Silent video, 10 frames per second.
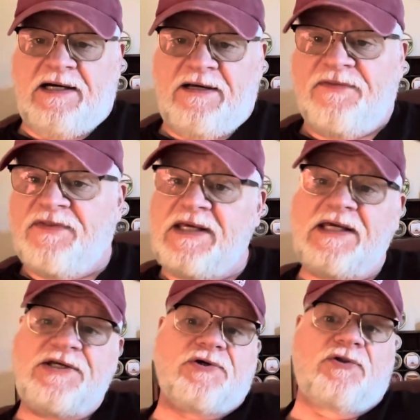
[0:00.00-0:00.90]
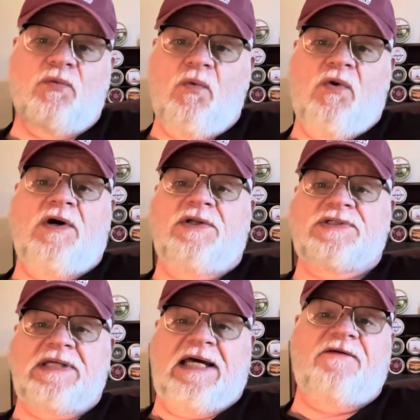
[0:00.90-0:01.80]
these are the
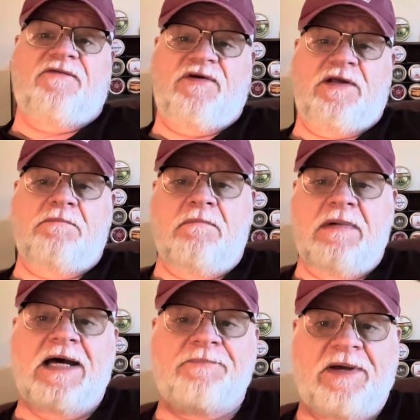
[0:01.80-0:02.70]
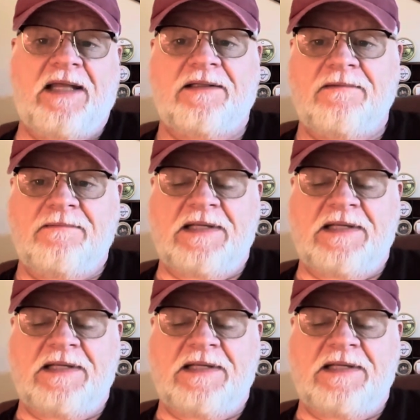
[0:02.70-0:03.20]
ones that have fit my palate.